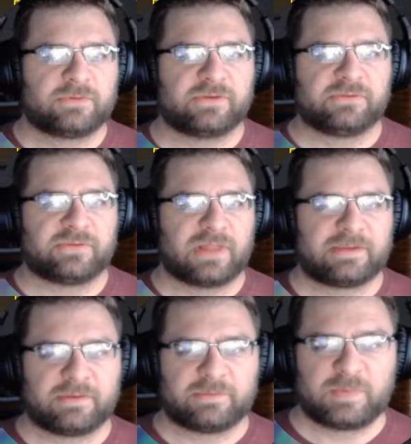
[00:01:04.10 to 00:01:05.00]
because a lot
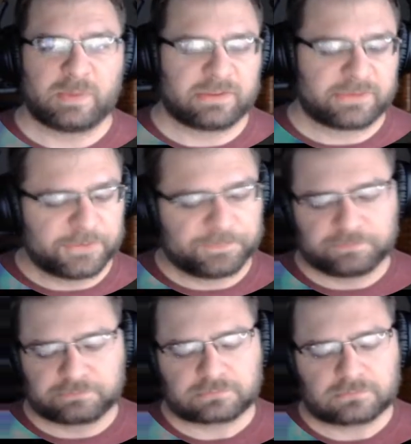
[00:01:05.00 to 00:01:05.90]
of times people out there
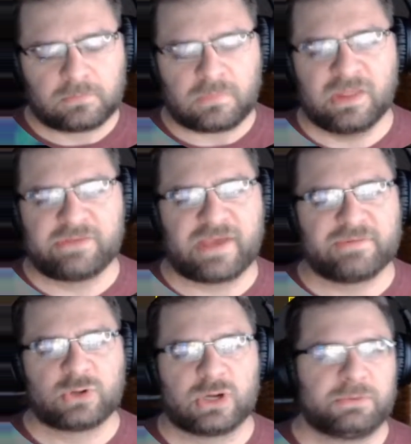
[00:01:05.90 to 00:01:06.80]
just
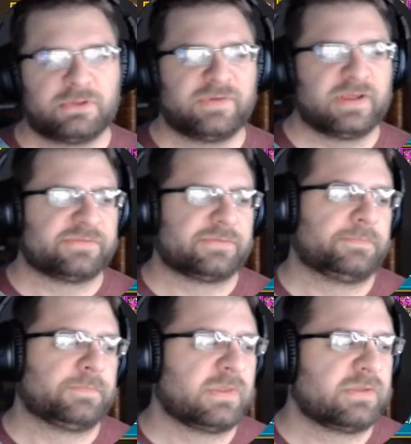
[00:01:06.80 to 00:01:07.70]
have incredible advice.
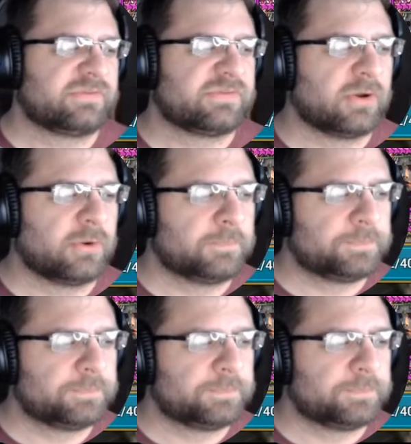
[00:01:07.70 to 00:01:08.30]
So